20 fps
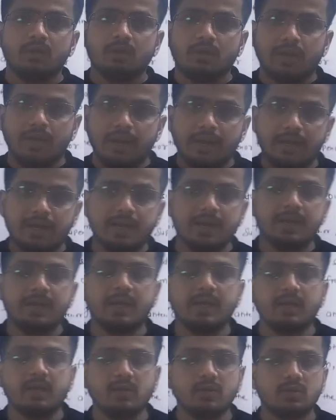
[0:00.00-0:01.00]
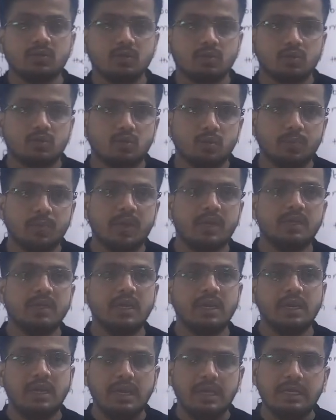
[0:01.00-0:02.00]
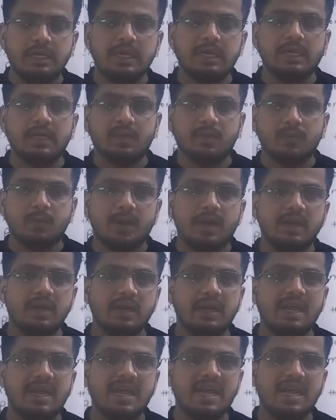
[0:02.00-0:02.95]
anterior superior iliac spine